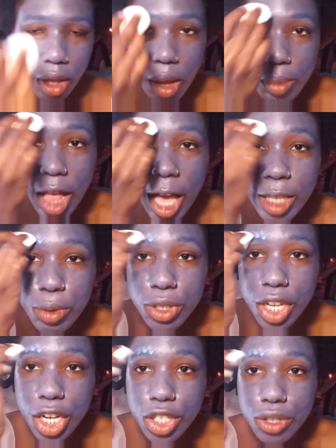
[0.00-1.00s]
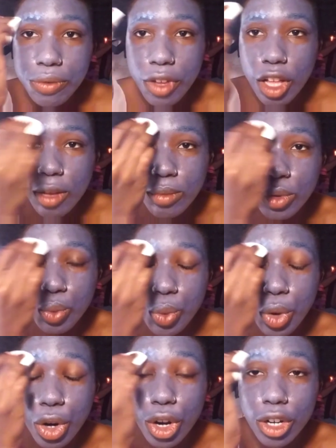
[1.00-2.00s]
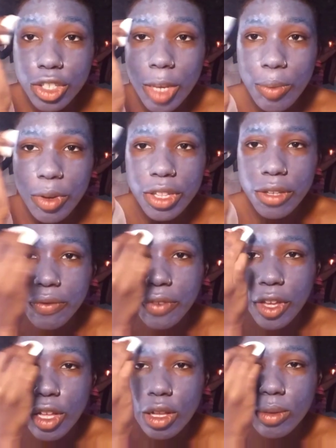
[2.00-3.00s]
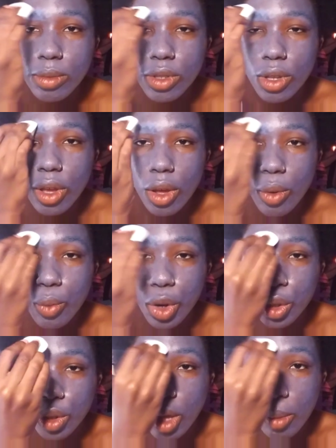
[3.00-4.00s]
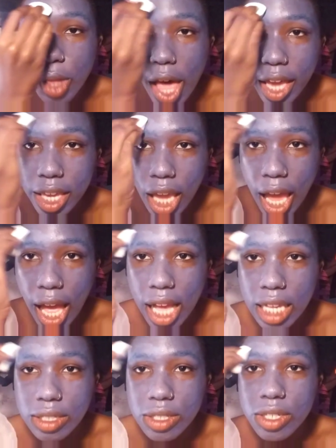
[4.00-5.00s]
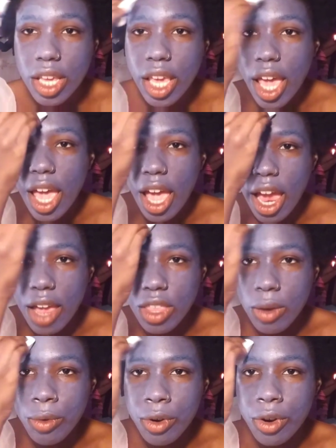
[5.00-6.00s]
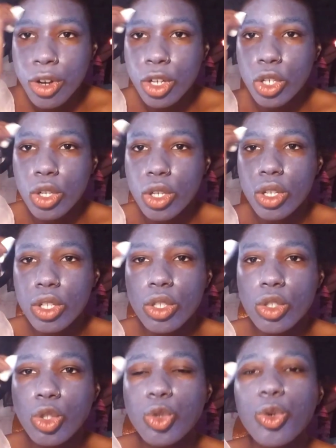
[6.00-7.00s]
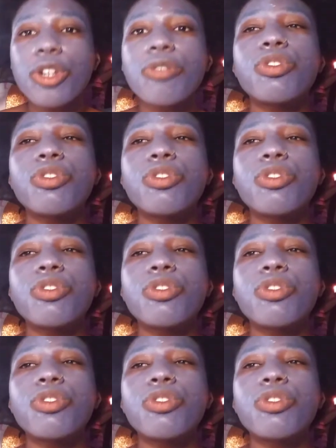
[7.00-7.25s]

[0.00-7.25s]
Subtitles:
Blaxploitation films were typically films with a black cast, and they were sort of